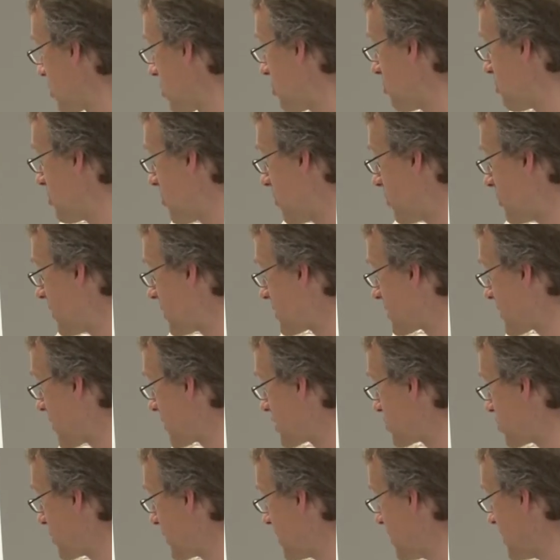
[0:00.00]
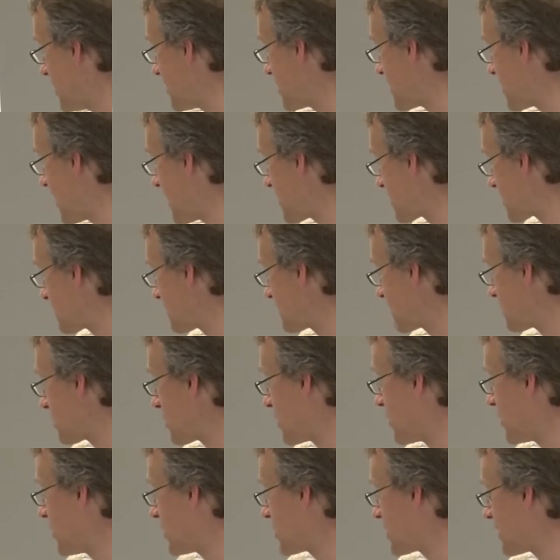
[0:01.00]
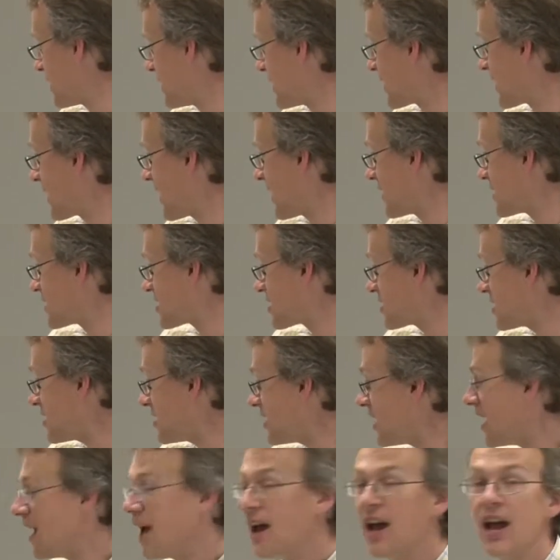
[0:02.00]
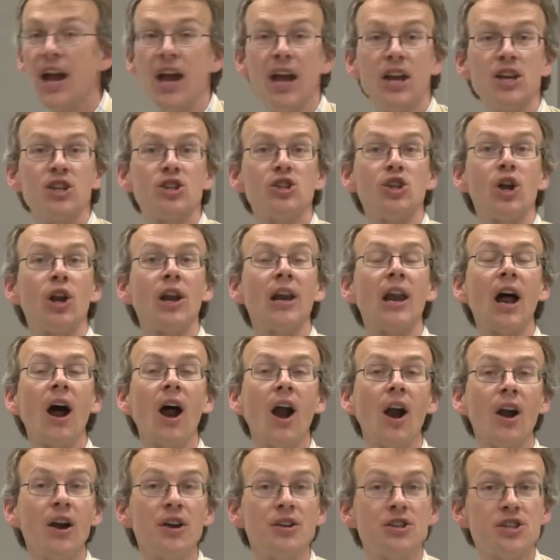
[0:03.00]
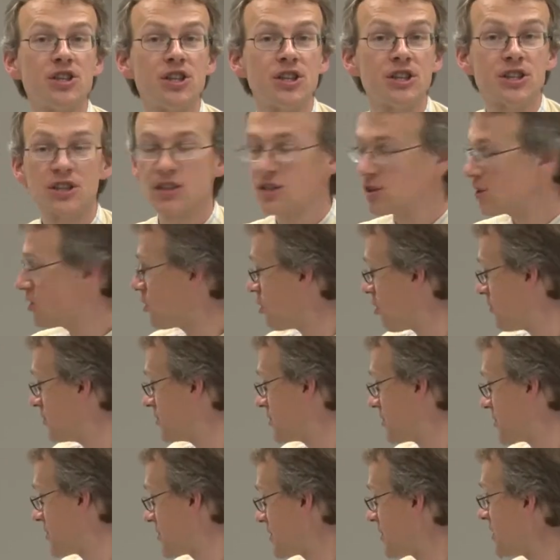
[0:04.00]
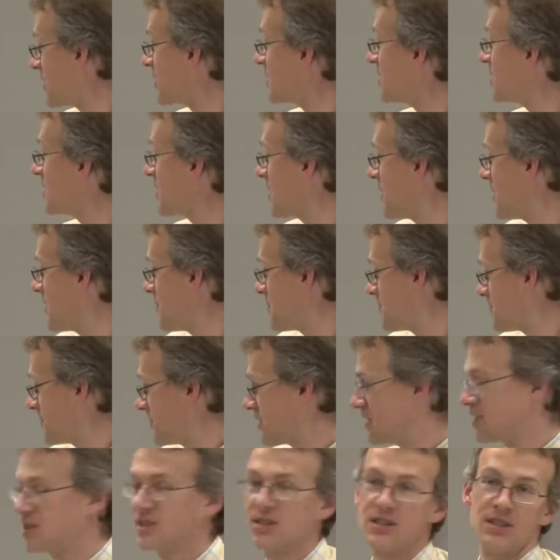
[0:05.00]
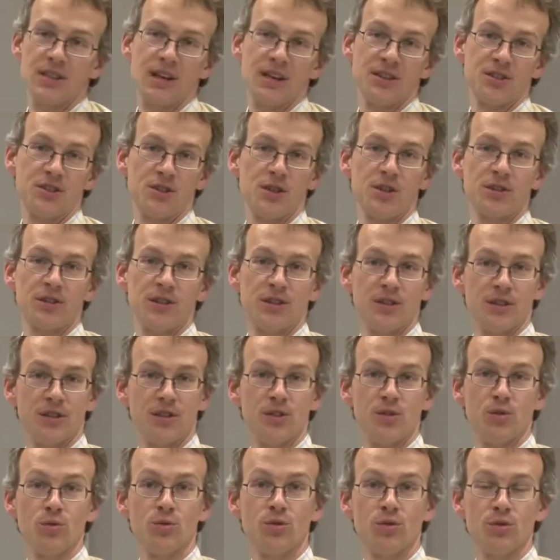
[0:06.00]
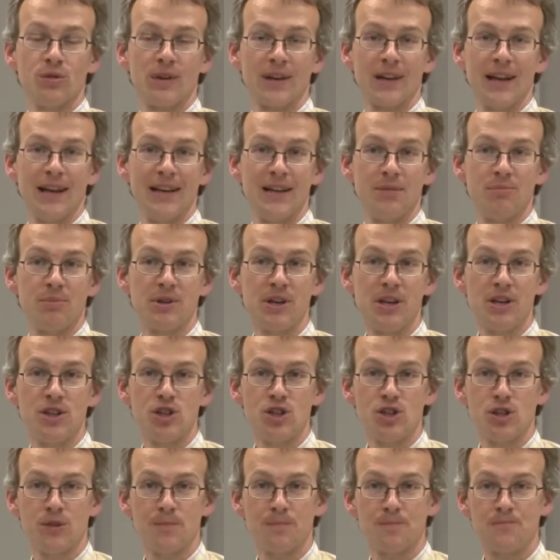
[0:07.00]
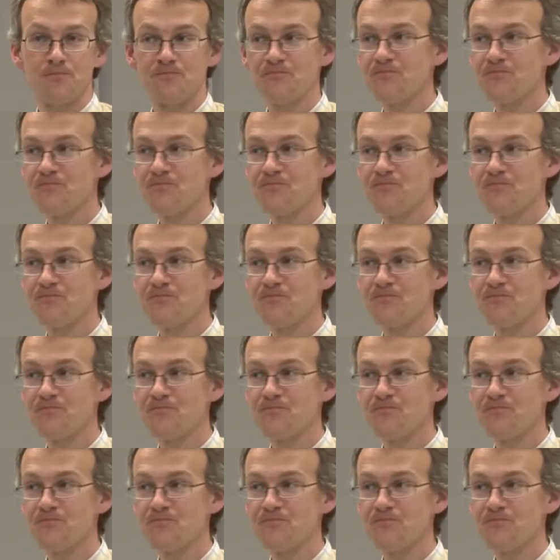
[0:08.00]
components, as we easily can see, is the largest of the three. This is the uncertainty due to the calibration.